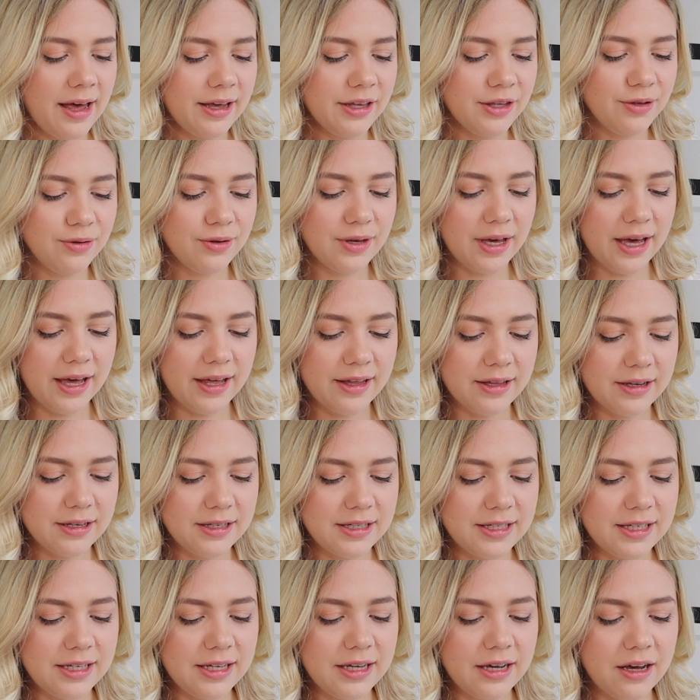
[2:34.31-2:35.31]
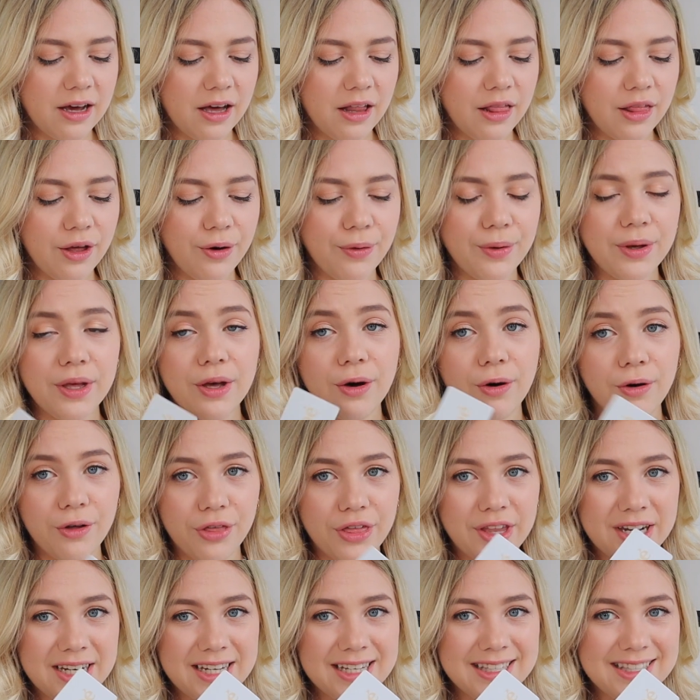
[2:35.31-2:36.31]
You get the Chloe
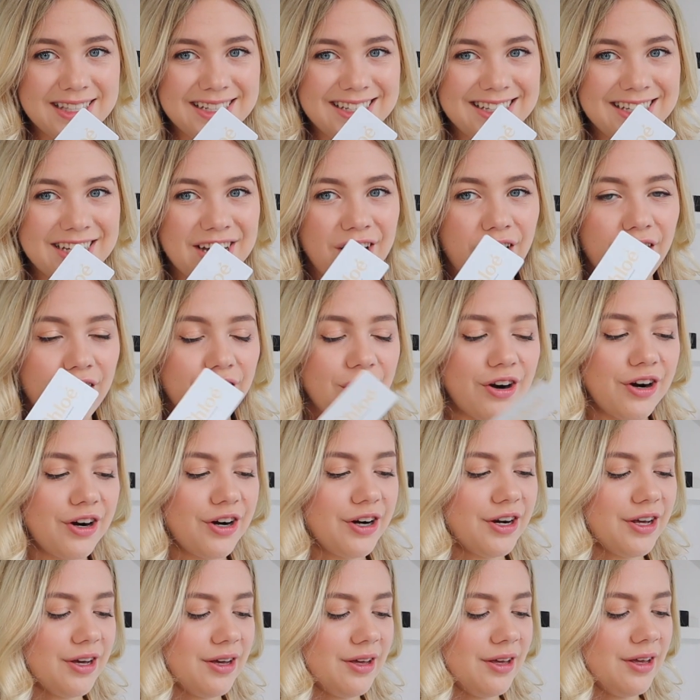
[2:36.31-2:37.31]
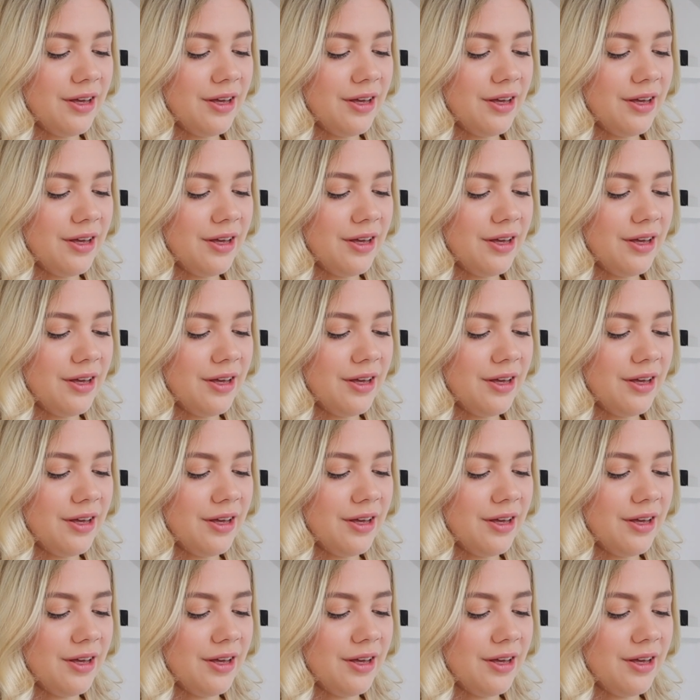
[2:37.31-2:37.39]
authenticity card.